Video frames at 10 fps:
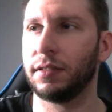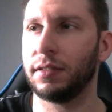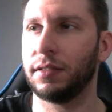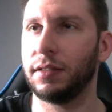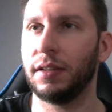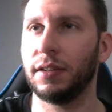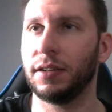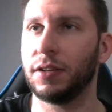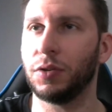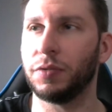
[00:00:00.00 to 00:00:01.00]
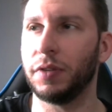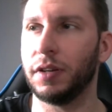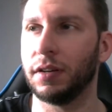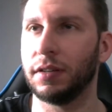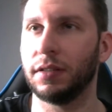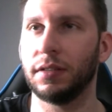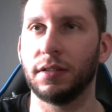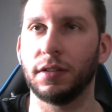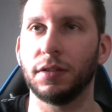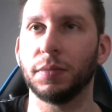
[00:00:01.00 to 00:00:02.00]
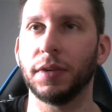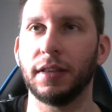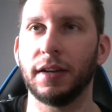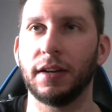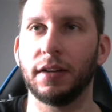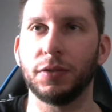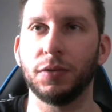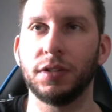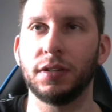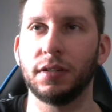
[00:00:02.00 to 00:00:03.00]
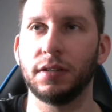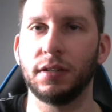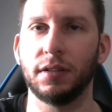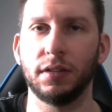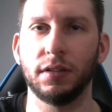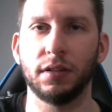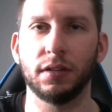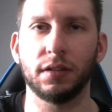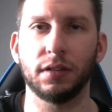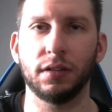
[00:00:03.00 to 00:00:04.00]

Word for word: Yeah, Ghost Recon. I'm gonna go play that afterwards. Uh,